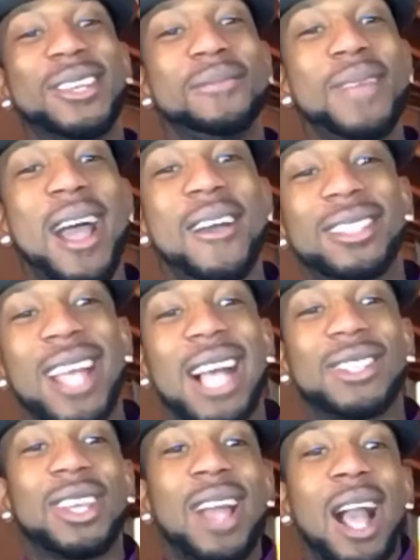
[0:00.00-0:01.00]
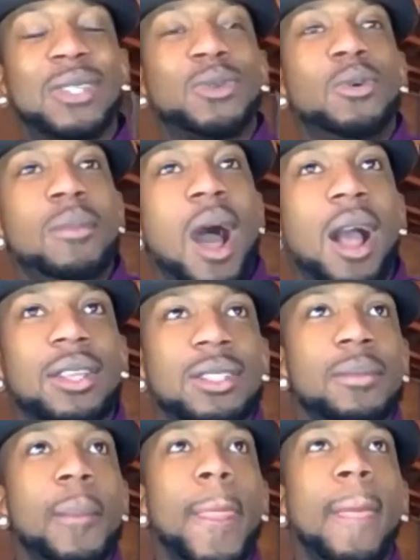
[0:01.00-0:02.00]
I always ask the cock soup box.
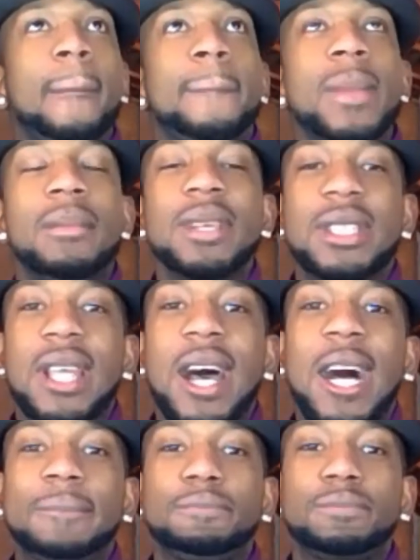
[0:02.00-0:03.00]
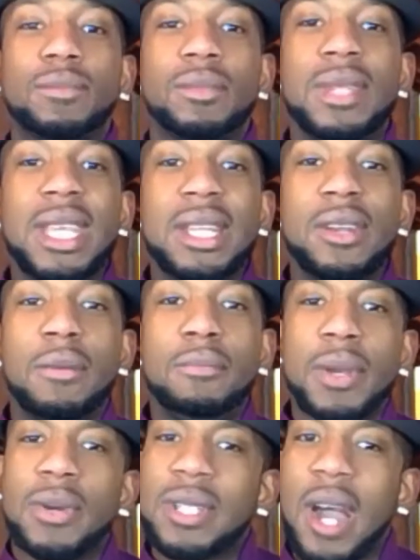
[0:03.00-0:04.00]
Let me start knee
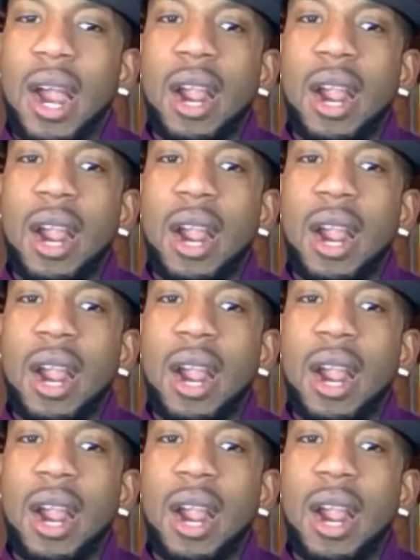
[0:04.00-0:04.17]
dumpling with her,